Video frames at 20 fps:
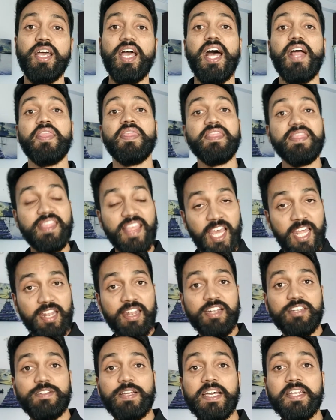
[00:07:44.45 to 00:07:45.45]
and
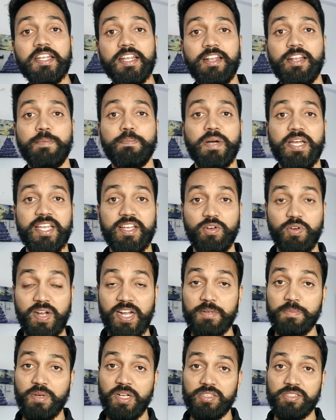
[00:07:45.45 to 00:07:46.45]
then directly my
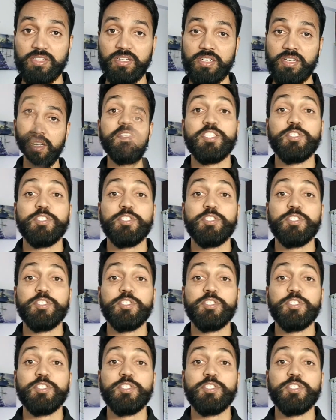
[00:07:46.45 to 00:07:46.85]
grandmaster.